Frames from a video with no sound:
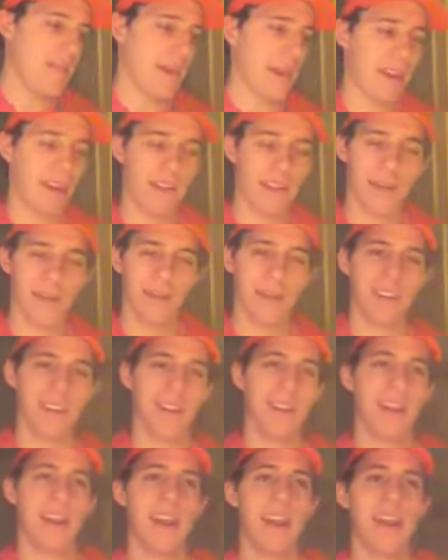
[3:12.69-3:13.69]
by Clemson,
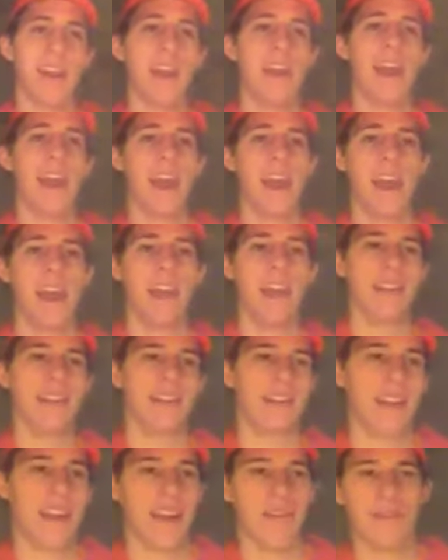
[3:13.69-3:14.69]
and
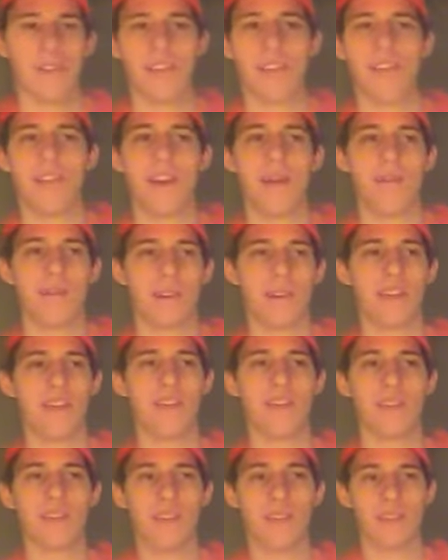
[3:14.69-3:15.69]
it's definitely something
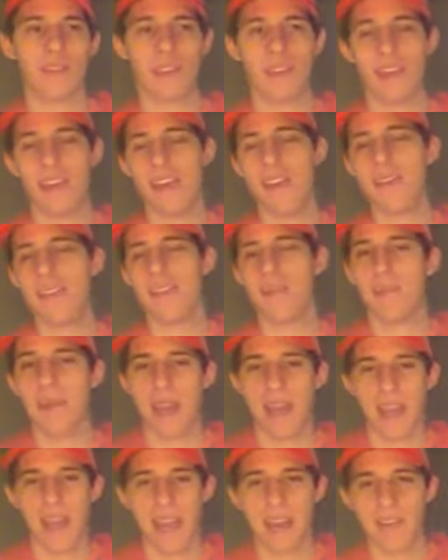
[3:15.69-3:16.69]
to ease the
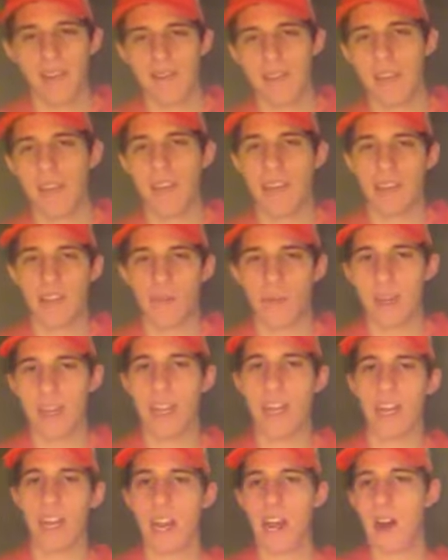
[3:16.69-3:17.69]
pain of the things we
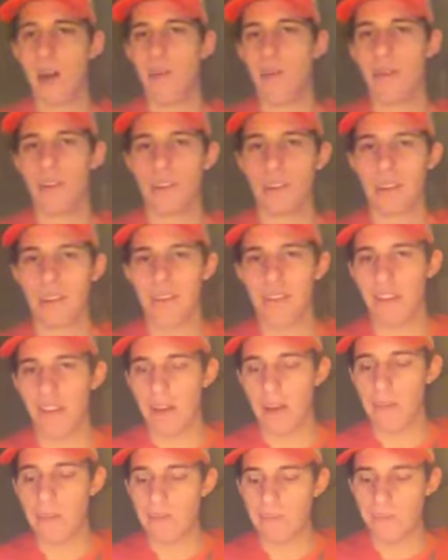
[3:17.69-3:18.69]
didn't accomplish this
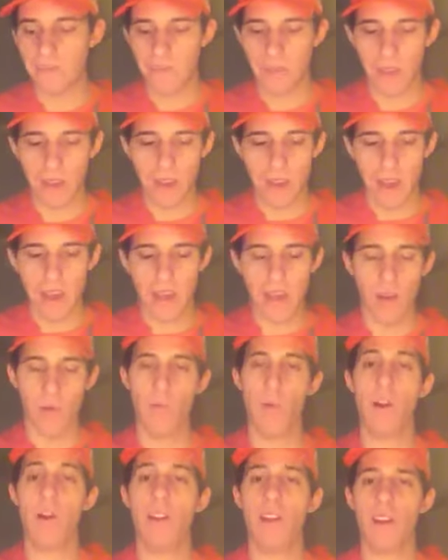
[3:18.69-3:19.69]
year that
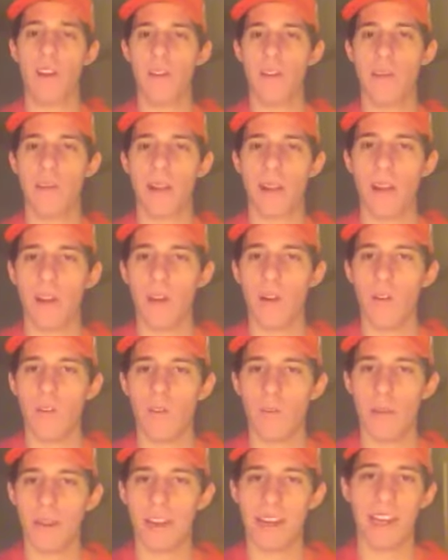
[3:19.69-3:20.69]
were the ultimate
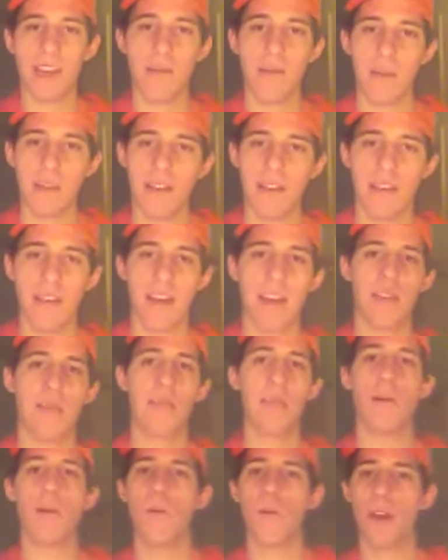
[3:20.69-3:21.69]
goals. But to get a BCS
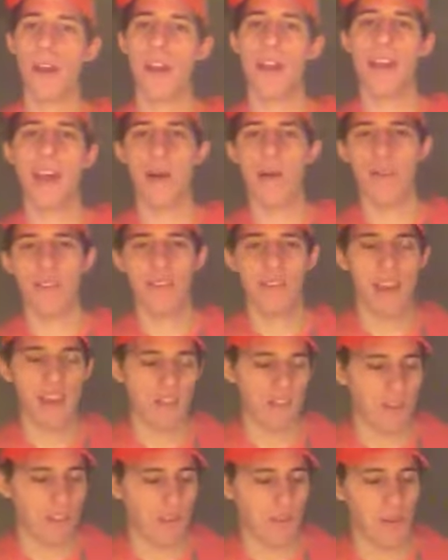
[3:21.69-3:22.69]
bowl win, that was
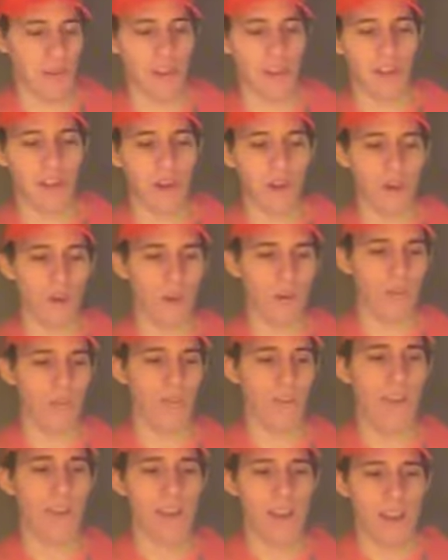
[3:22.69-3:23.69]
definitely one of the
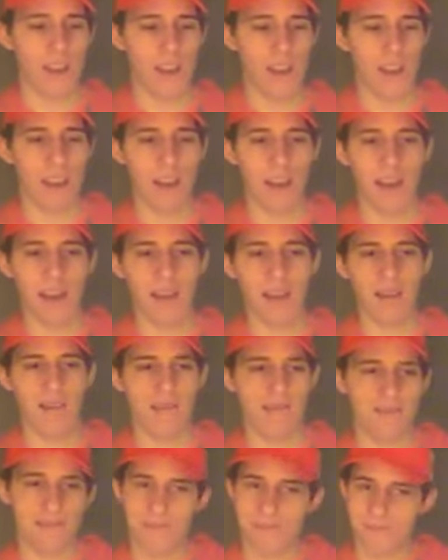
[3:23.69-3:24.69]
goals,
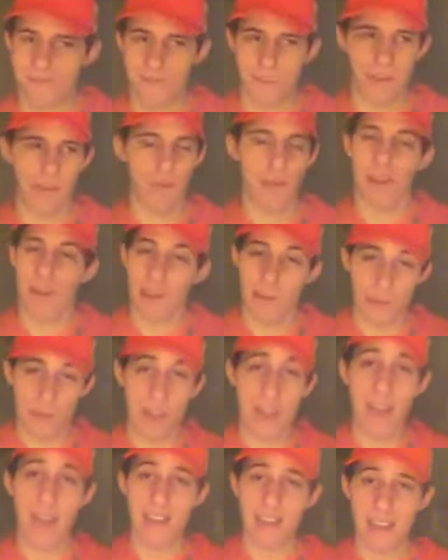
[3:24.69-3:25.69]
and we
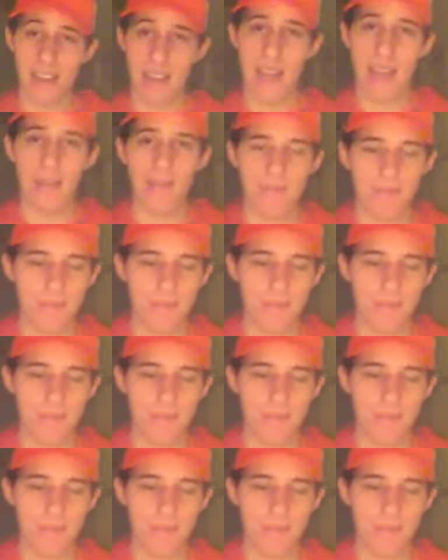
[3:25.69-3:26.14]
got that.